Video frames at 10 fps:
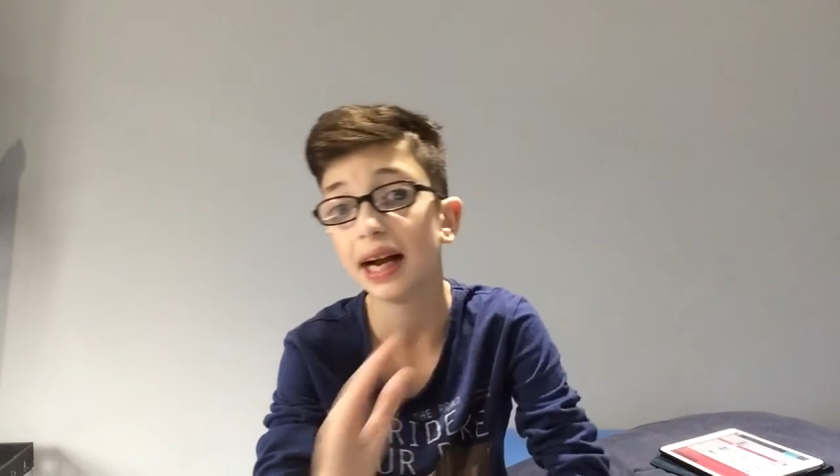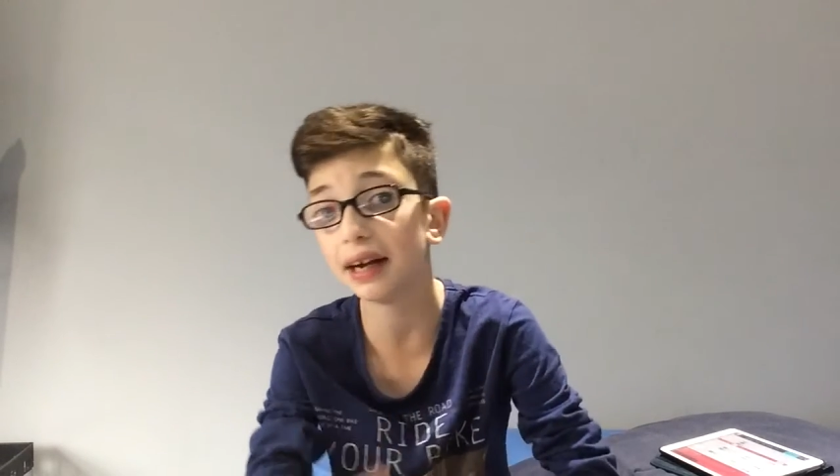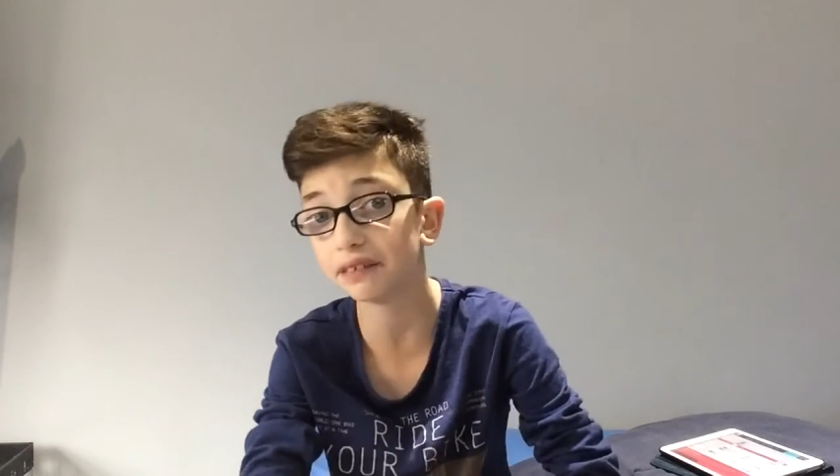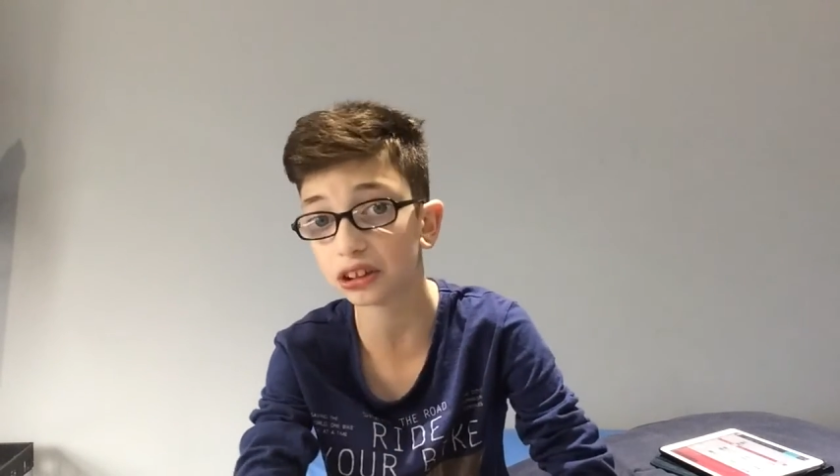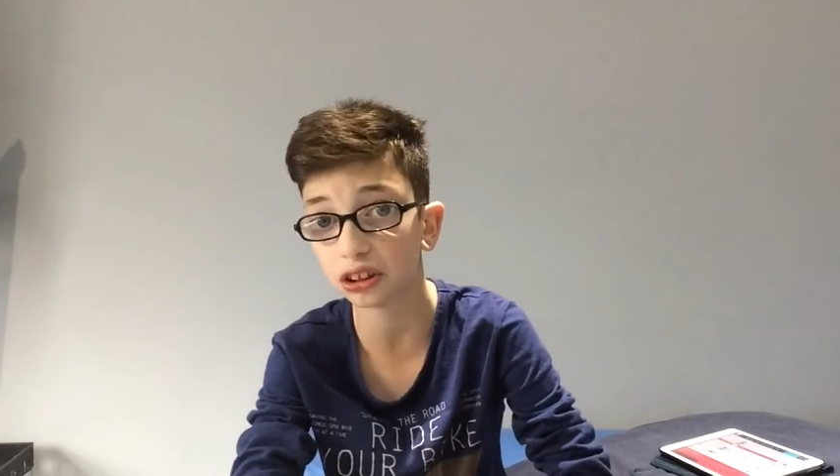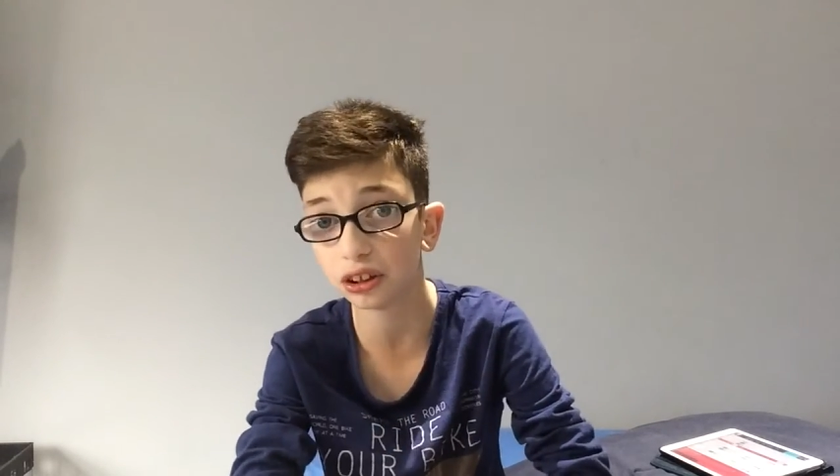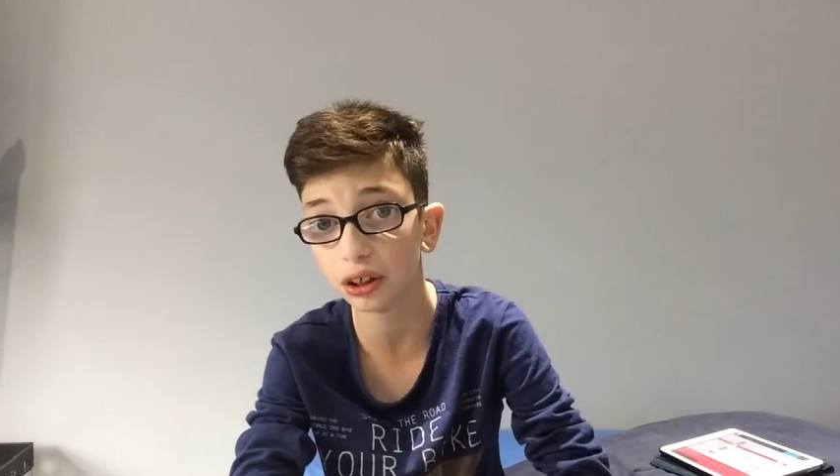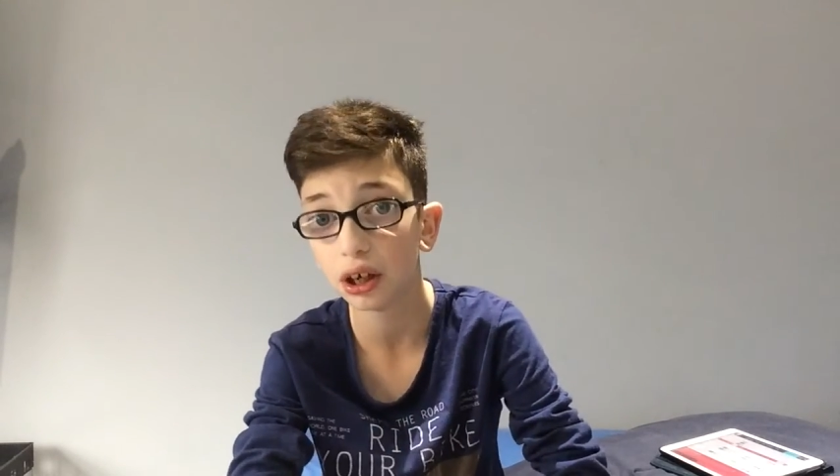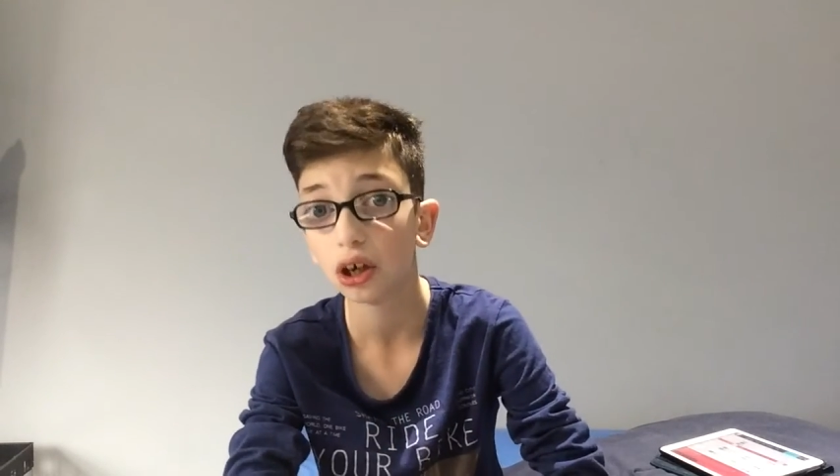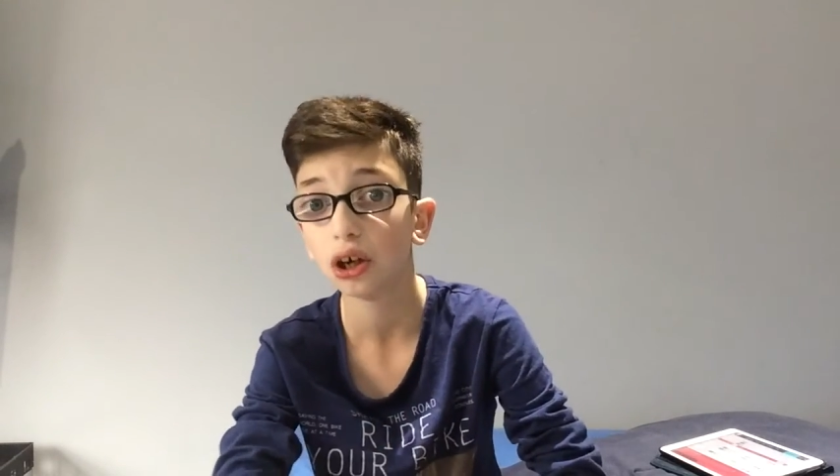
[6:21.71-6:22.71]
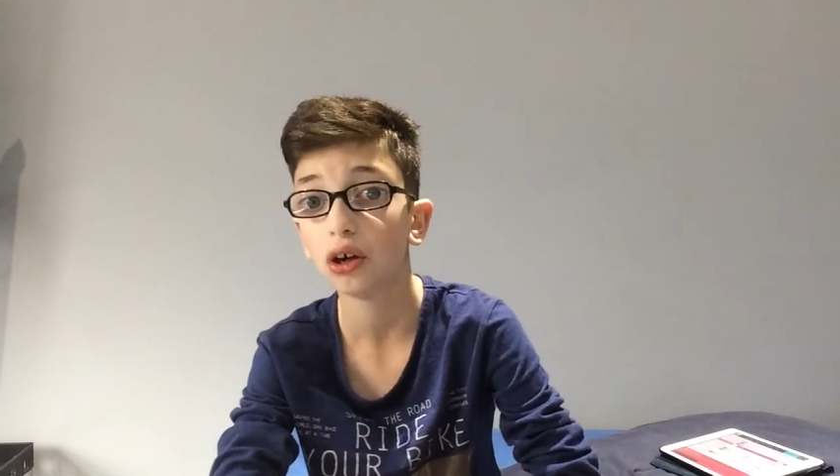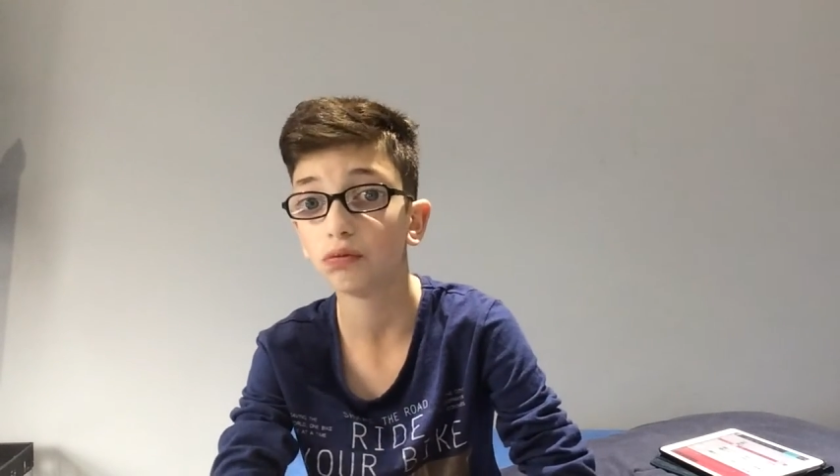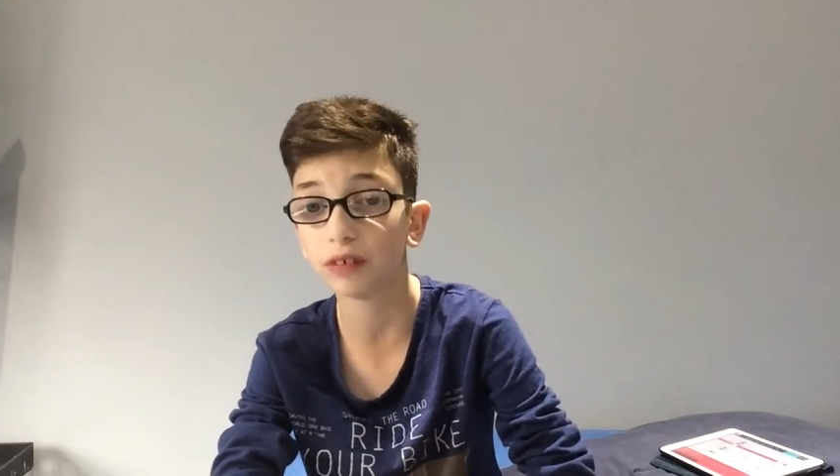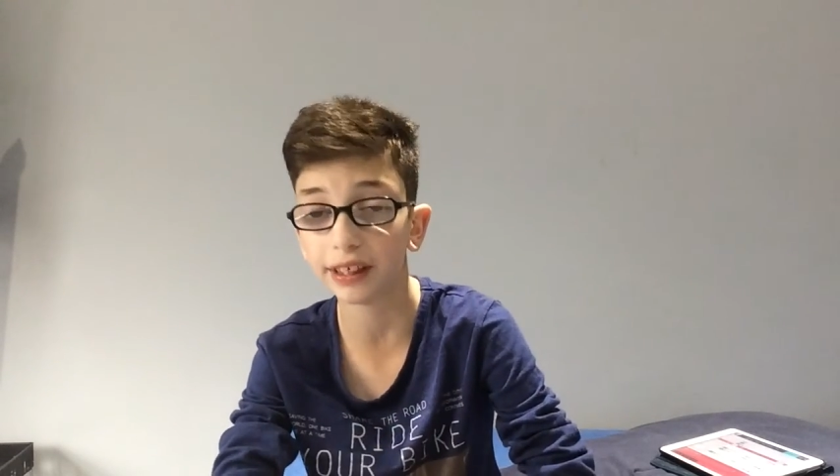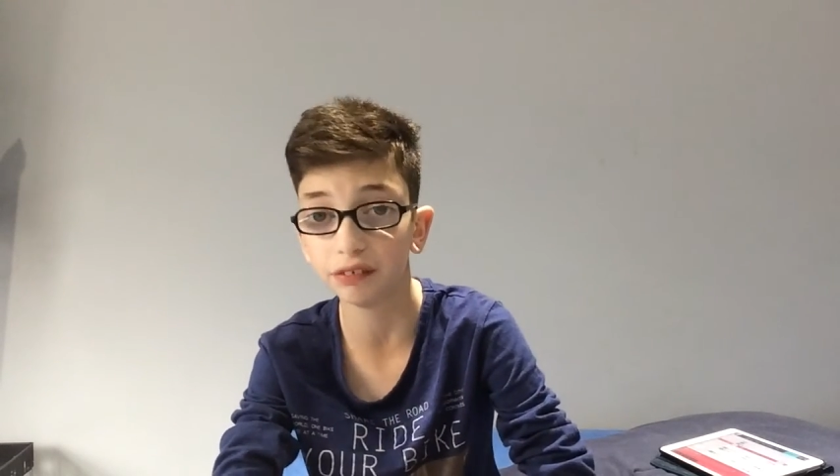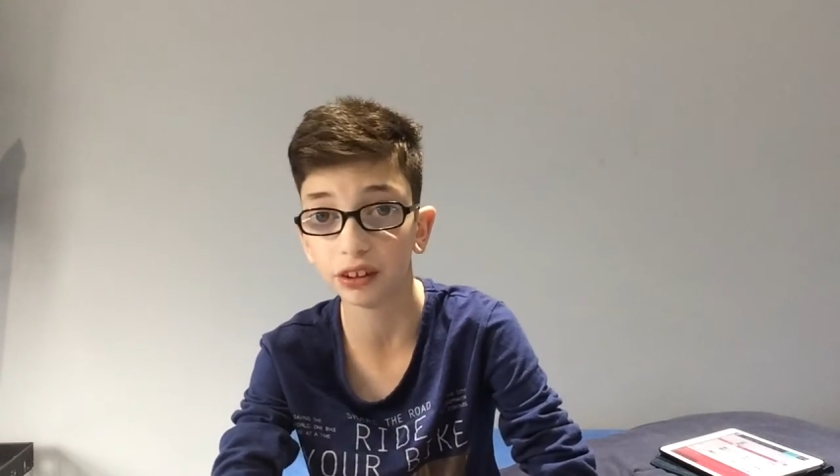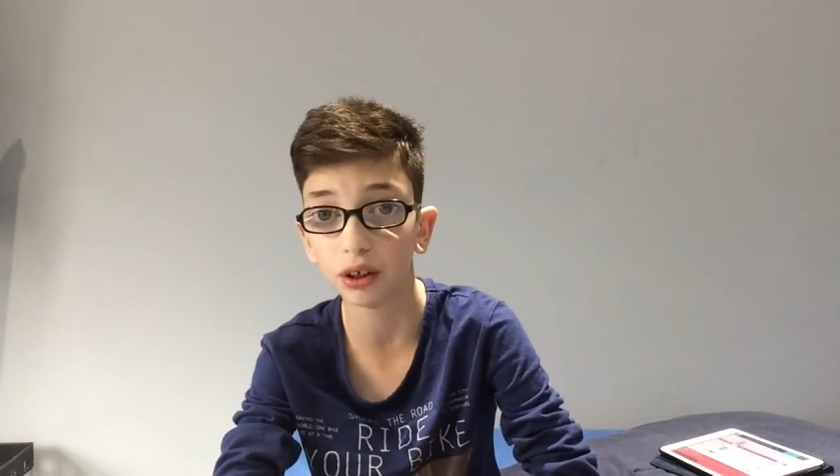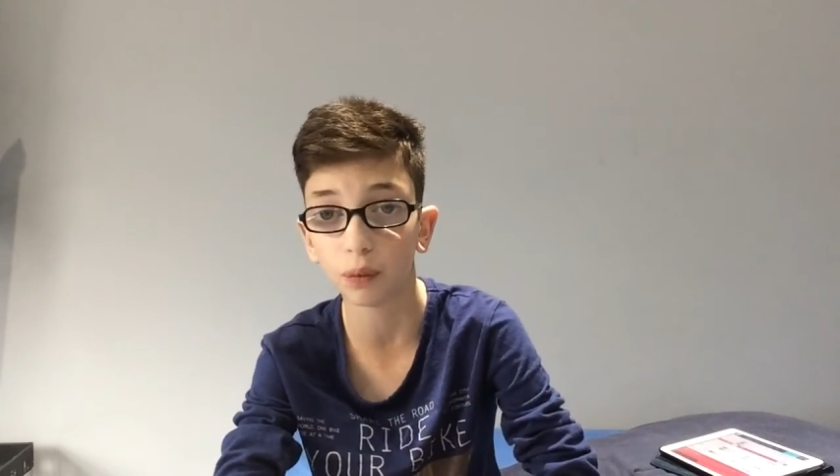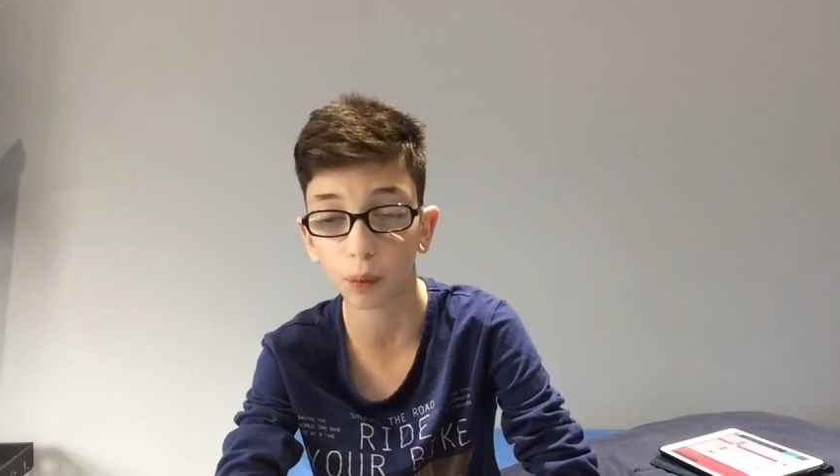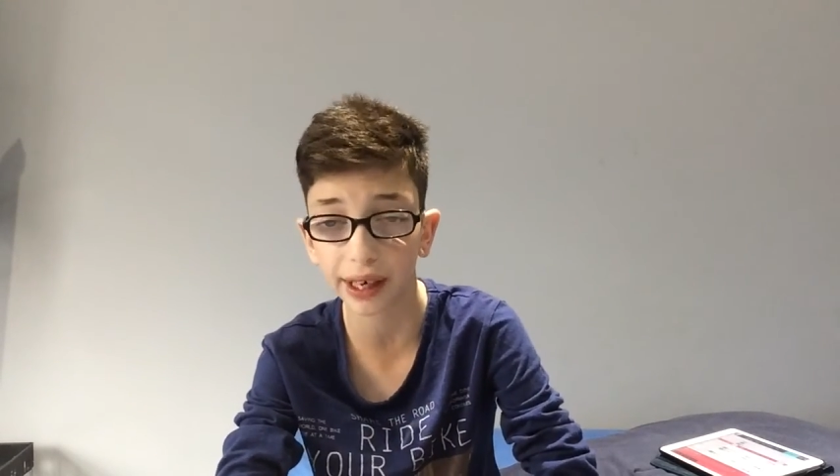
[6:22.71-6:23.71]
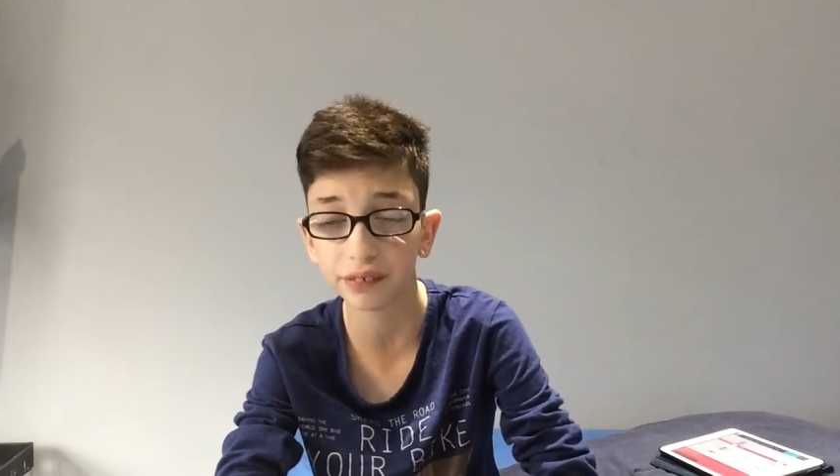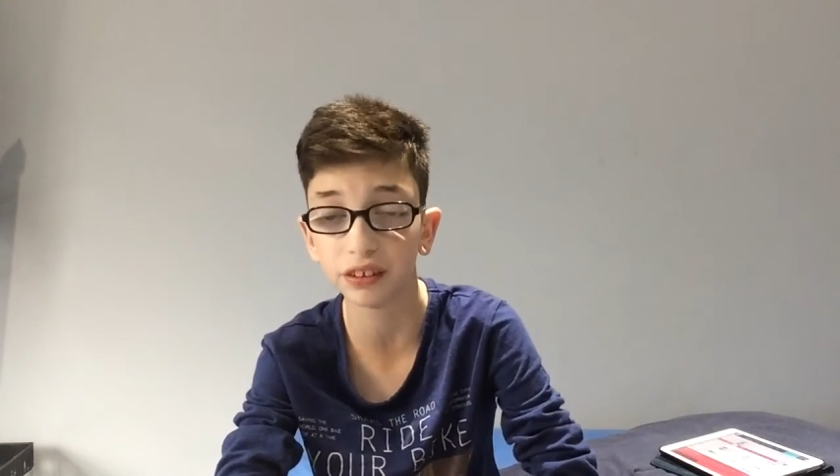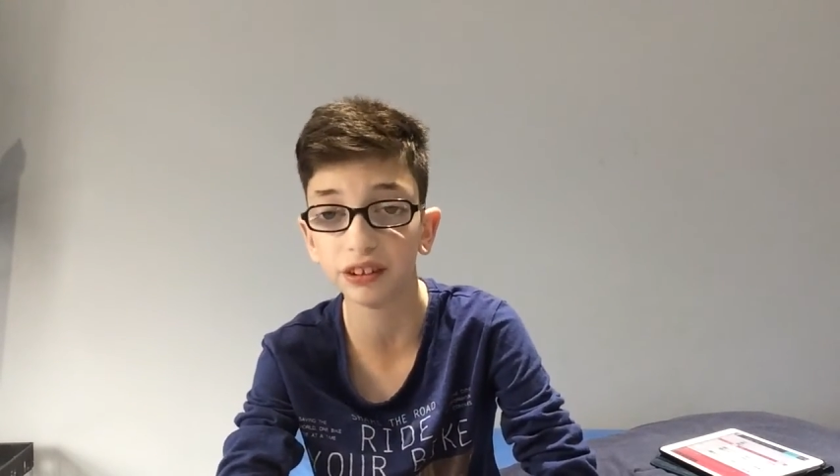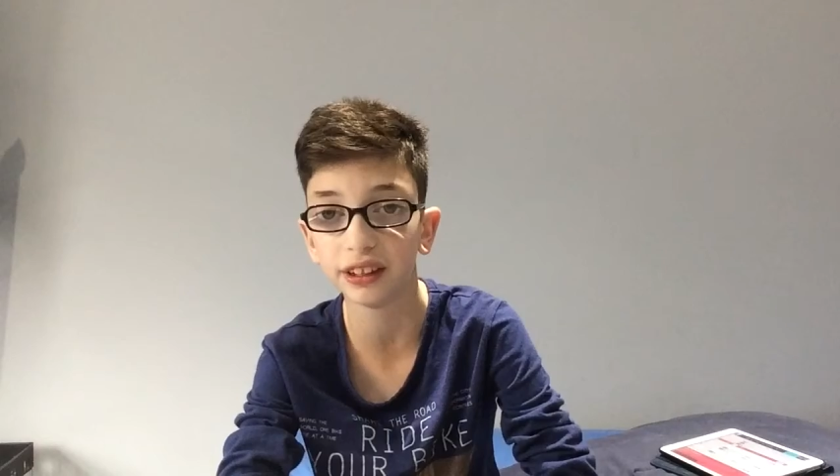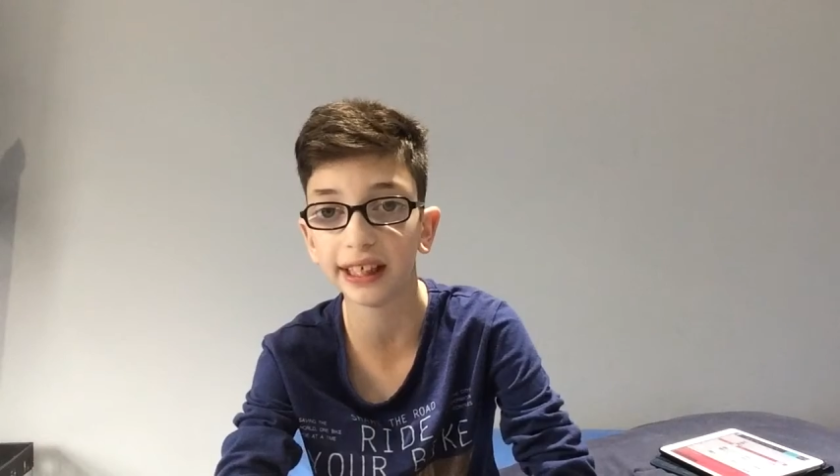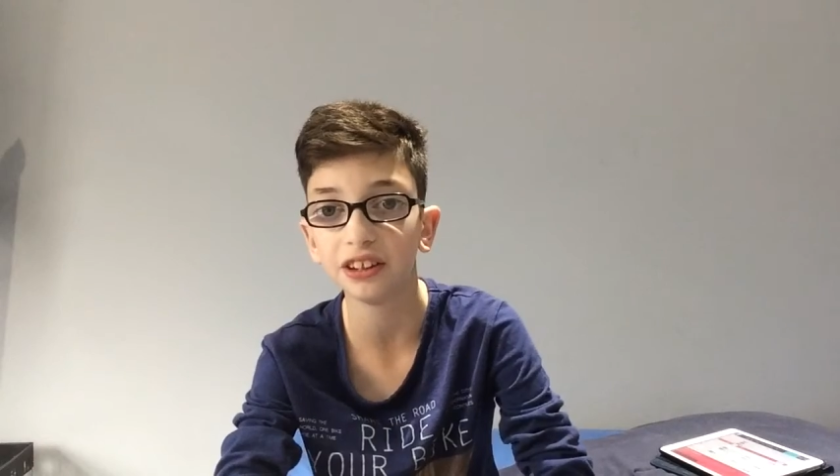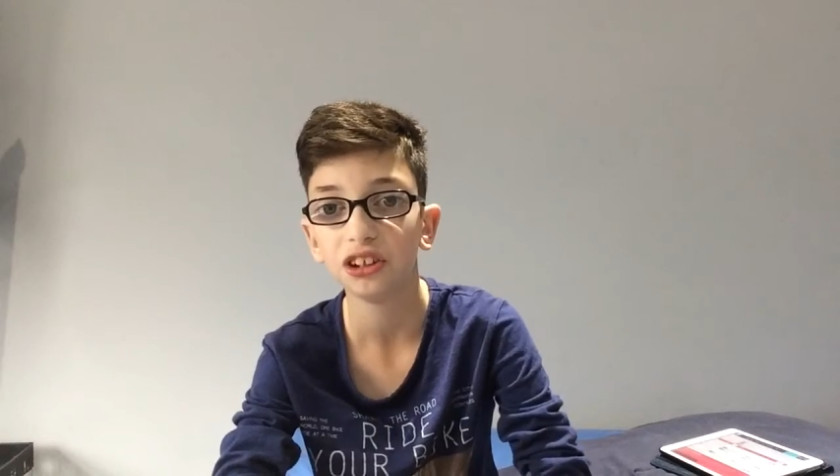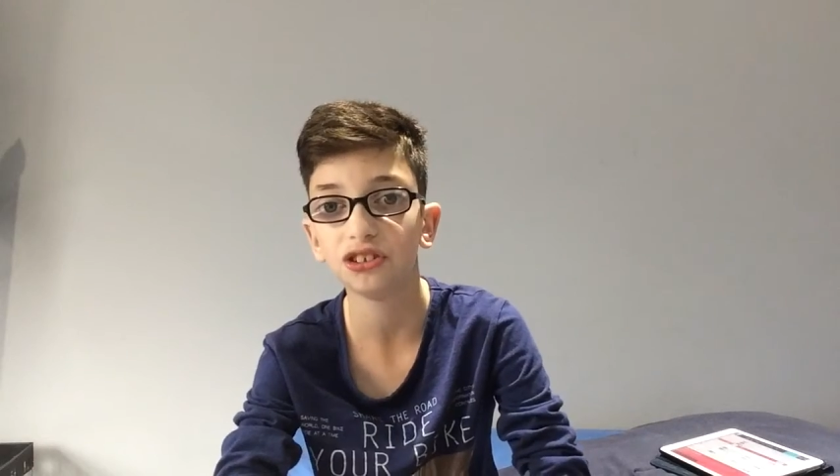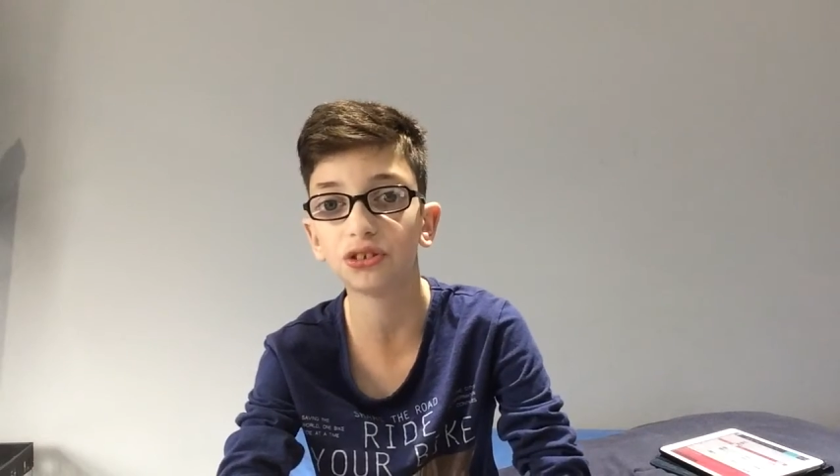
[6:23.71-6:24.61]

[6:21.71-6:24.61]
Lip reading: Everton, Wayne Rooney